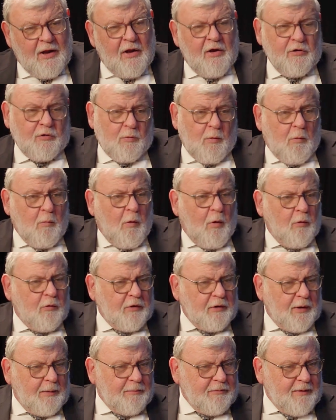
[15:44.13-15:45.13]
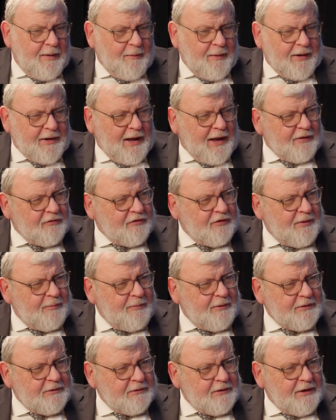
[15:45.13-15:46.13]
You were woken up, Rabbi Katz, in the
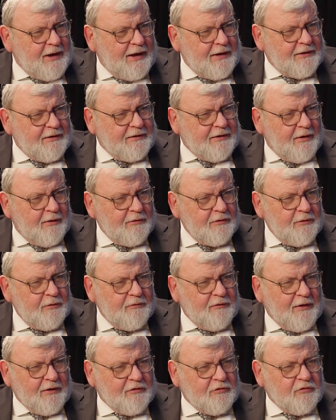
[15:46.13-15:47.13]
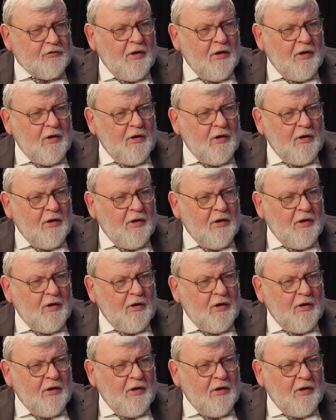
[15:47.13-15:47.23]
middle of the night to tell you that